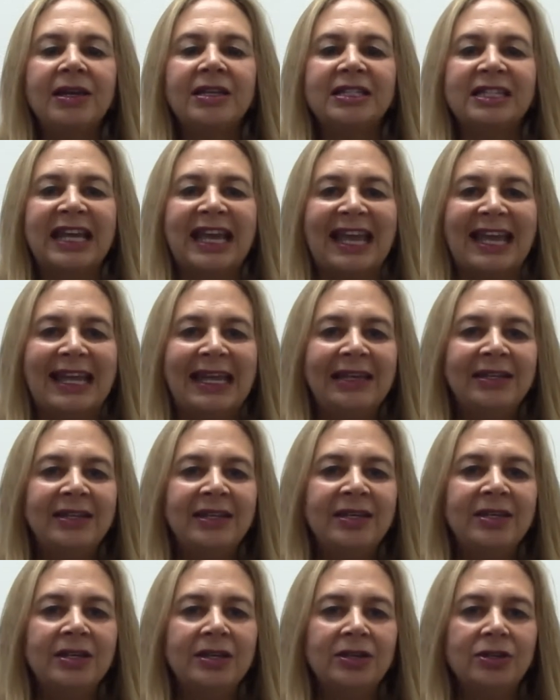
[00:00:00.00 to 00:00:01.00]
to
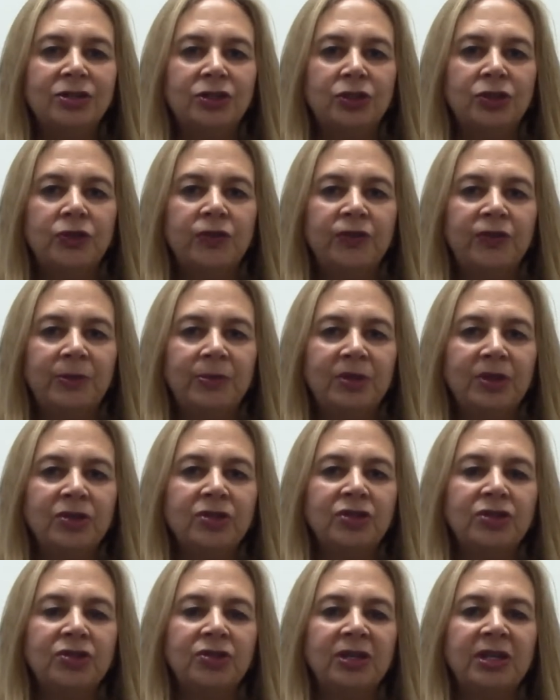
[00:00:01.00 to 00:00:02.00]
82 female
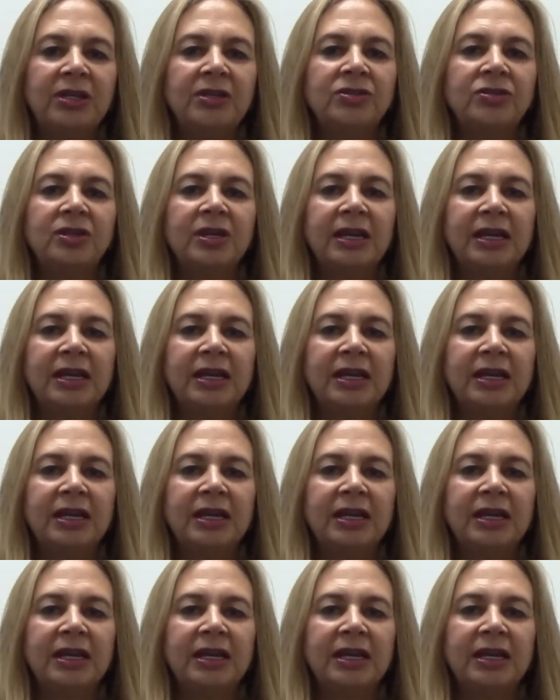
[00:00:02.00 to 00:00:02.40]
students